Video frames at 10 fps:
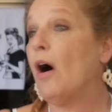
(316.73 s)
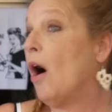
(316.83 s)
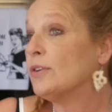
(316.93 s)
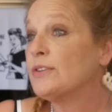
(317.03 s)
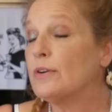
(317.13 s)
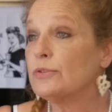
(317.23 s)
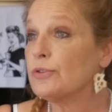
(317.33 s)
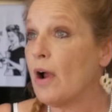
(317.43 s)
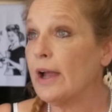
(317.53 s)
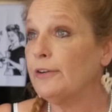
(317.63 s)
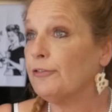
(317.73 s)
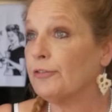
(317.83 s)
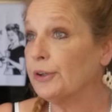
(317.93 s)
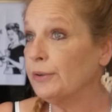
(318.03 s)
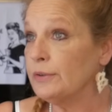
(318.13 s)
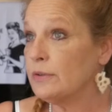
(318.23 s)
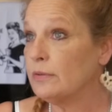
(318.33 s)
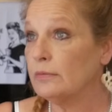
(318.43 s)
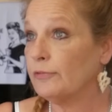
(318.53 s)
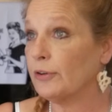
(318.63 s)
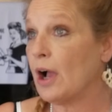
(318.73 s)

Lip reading: Also dried fruit for